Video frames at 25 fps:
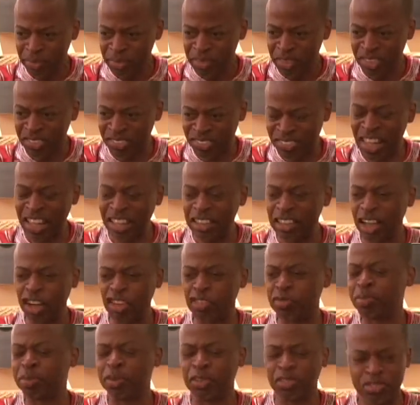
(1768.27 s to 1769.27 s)
set
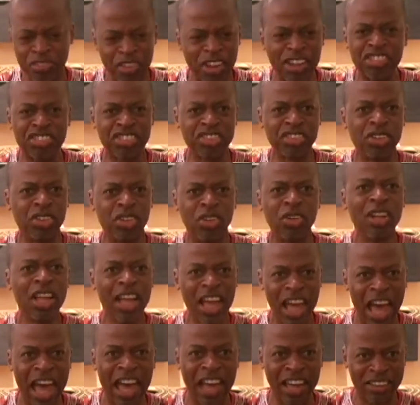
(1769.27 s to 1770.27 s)
of professional
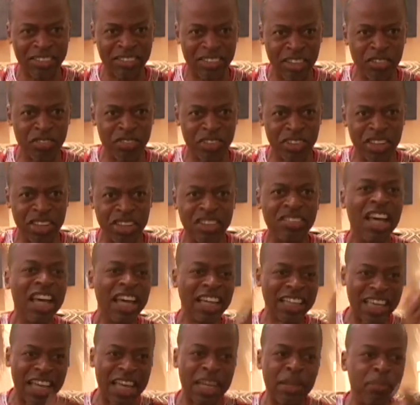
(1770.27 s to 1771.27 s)
activities
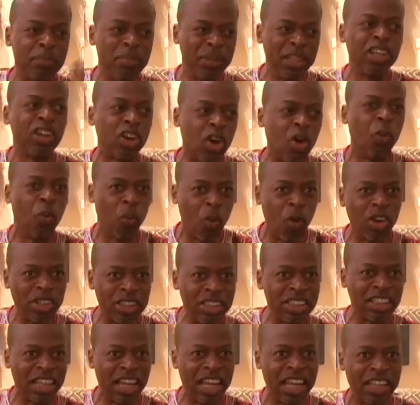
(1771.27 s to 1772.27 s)
can be
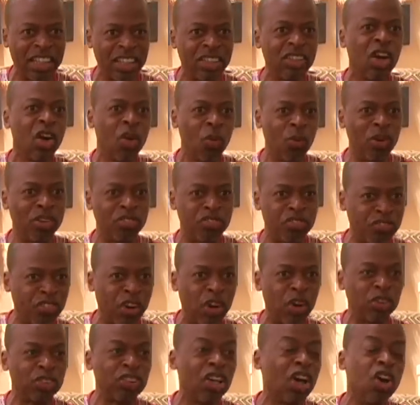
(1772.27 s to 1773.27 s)
coordinated with
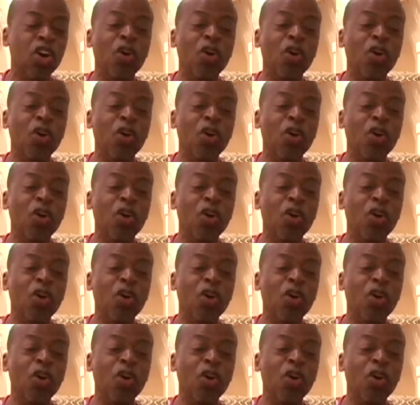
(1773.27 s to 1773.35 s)
folks